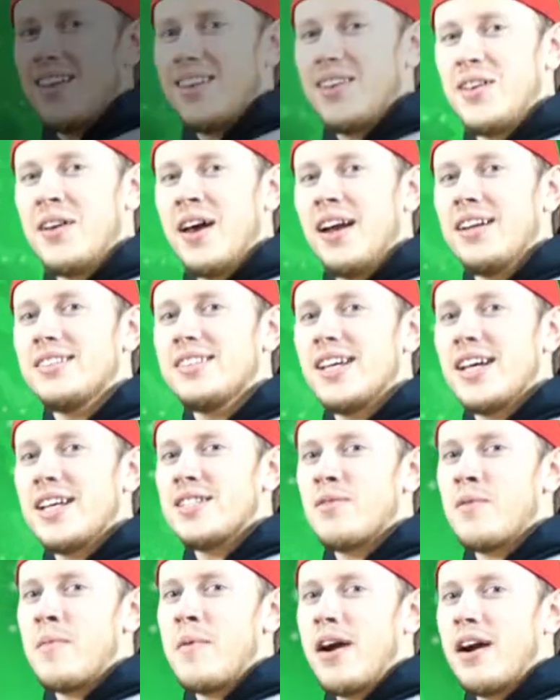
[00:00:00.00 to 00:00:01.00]
The United
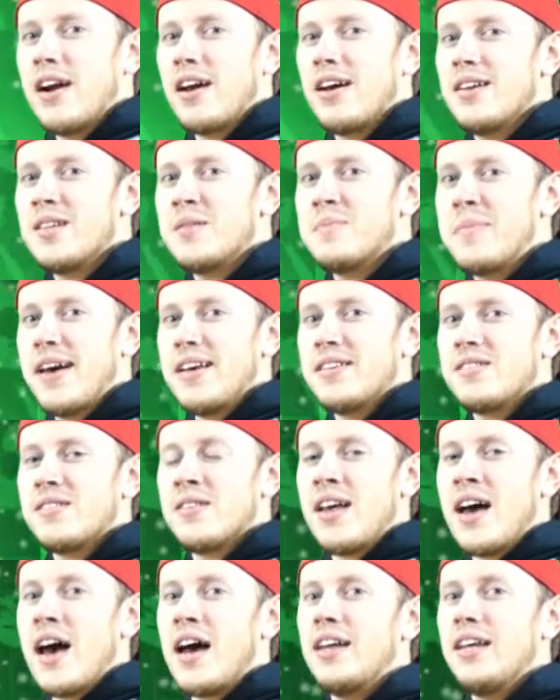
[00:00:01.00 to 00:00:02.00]
States of America is based
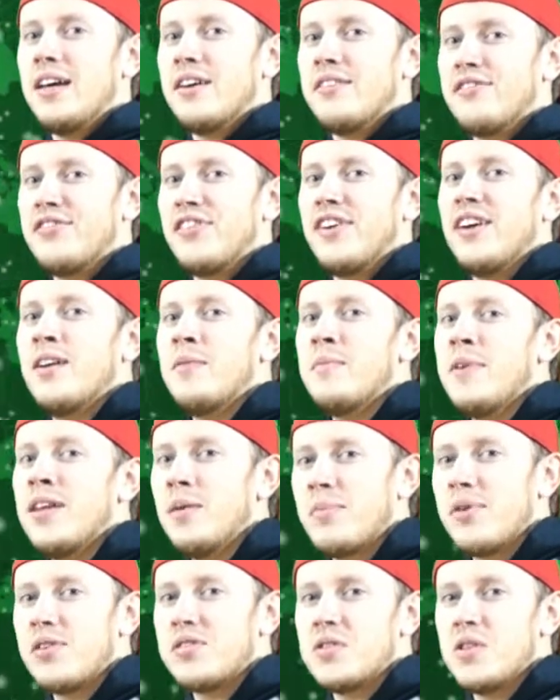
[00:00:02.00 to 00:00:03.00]
on the idea of freedom and
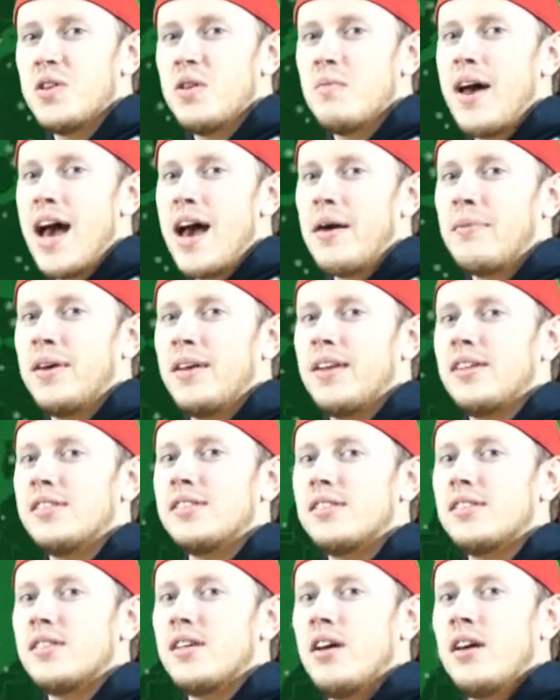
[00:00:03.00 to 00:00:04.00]
the pursuit of
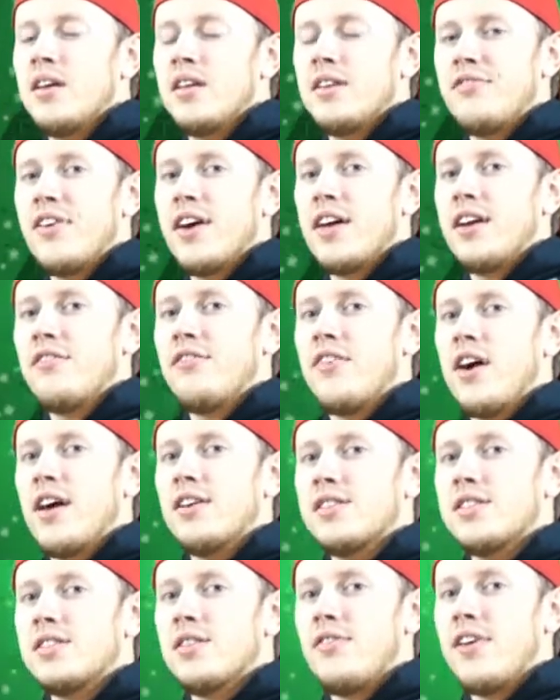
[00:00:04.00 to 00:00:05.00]
happiness. The Founding
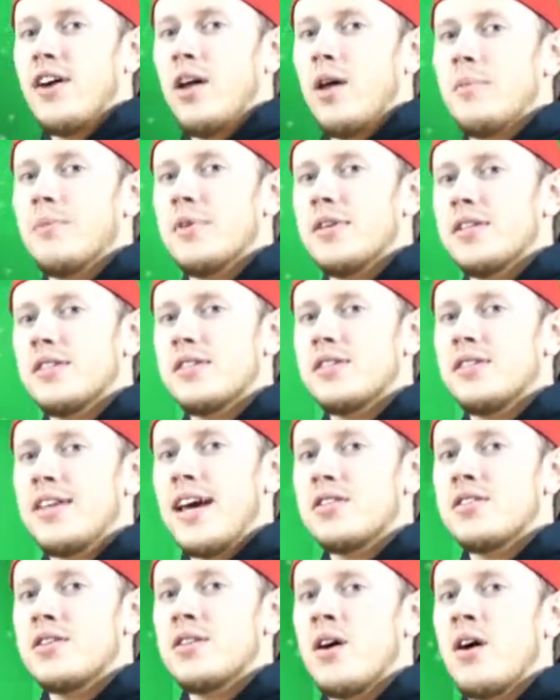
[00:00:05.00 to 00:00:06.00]
Fathers developed this
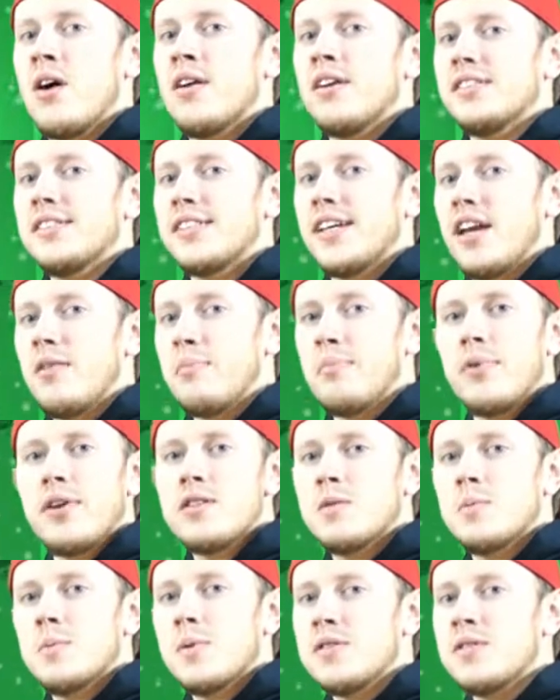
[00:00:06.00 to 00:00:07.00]
nation on a set of
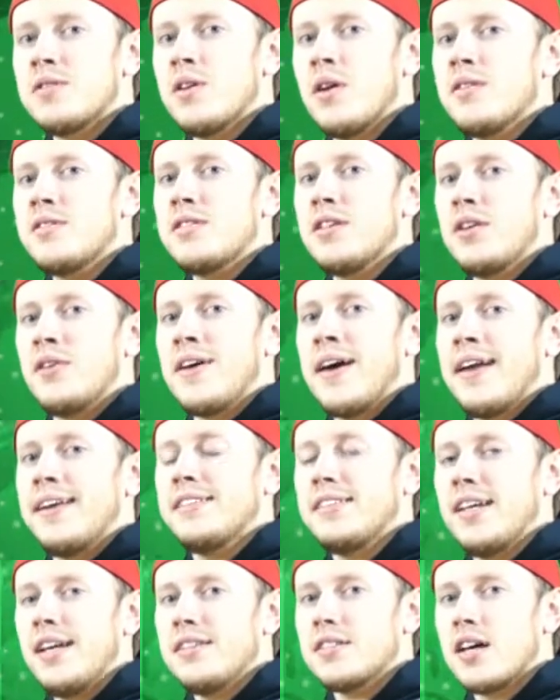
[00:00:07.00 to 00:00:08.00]
principles known as the United
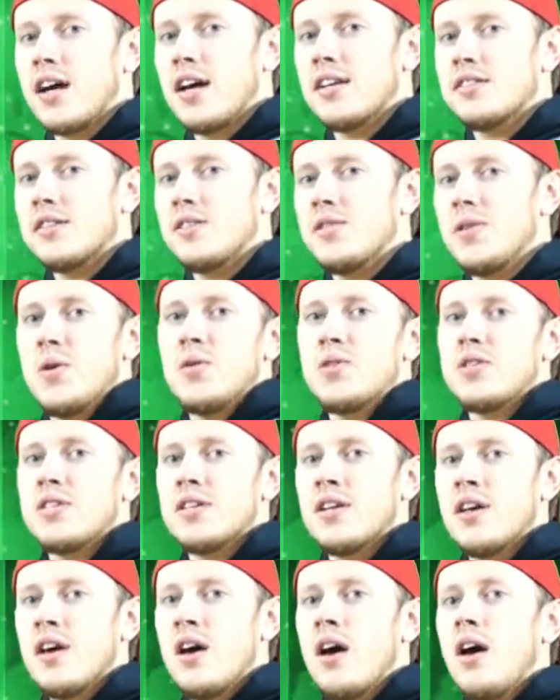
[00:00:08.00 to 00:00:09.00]
States
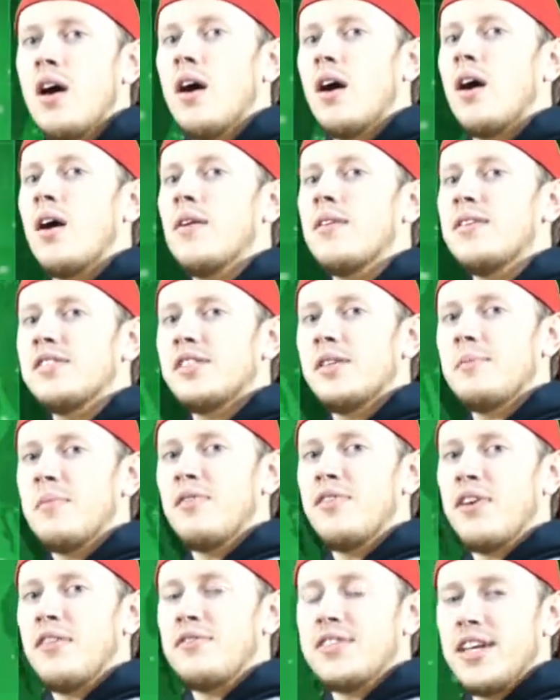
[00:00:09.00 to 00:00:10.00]
Constitution. On
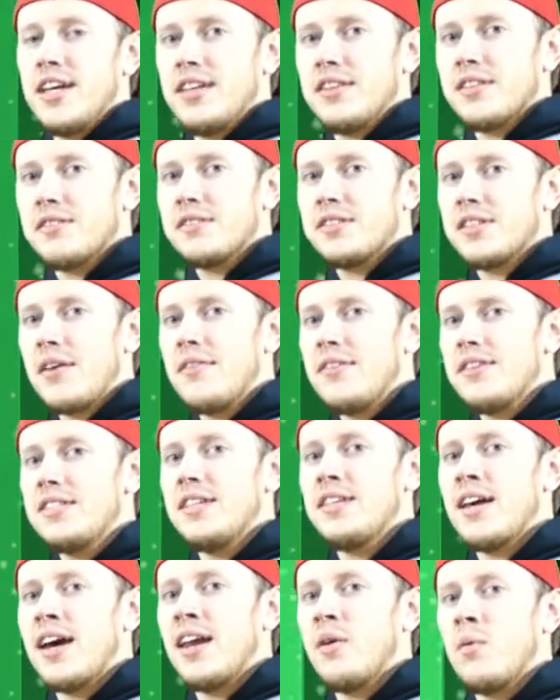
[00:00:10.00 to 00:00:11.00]
December 15th of
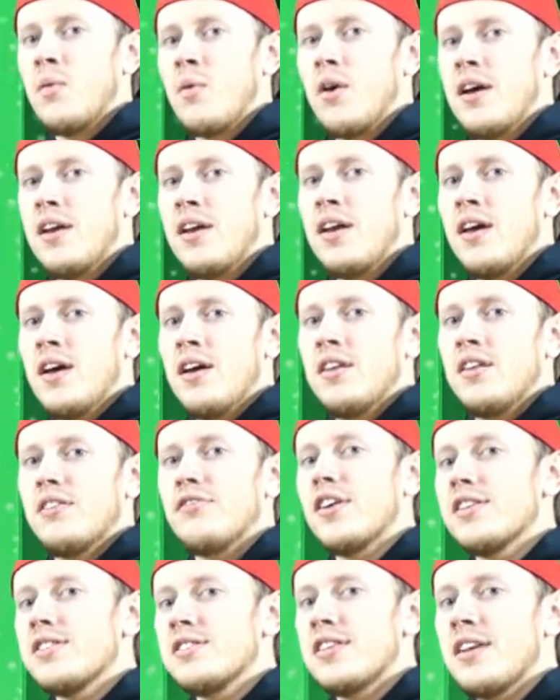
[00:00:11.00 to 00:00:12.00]
1791, the
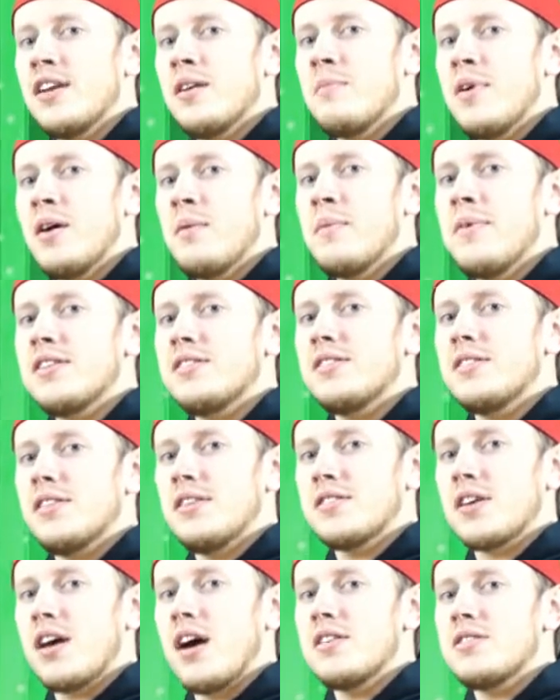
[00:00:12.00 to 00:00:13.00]
first 10 amendments to
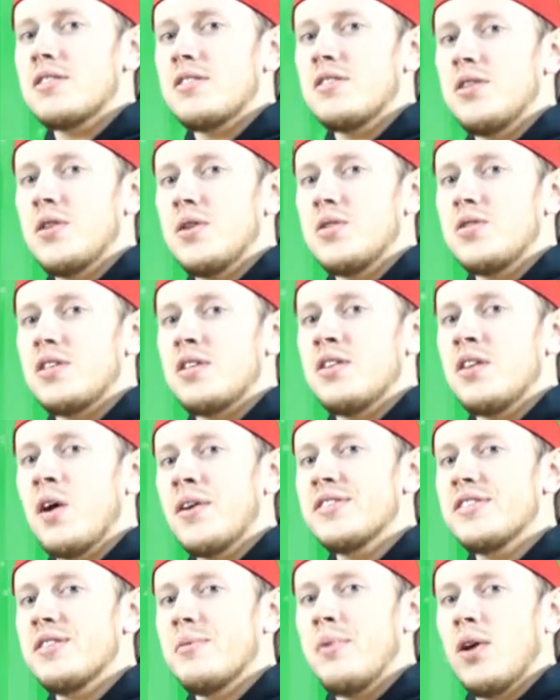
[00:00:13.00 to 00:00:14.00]
this Constitution,
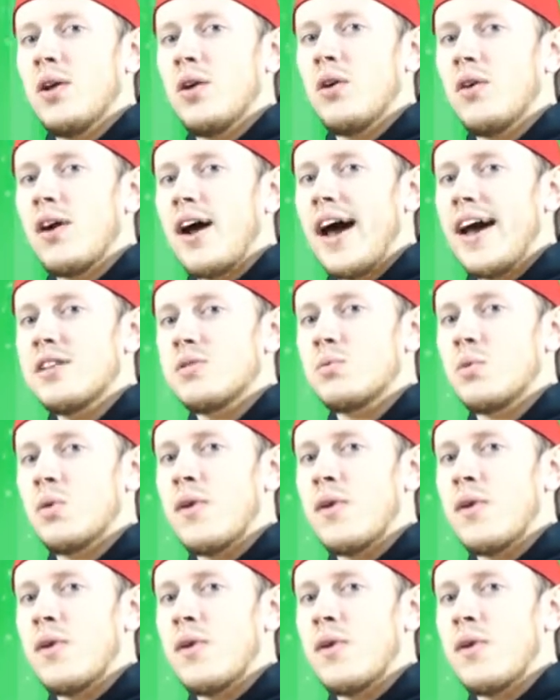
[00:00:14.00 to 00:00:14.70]
known as the Bill of Rights, were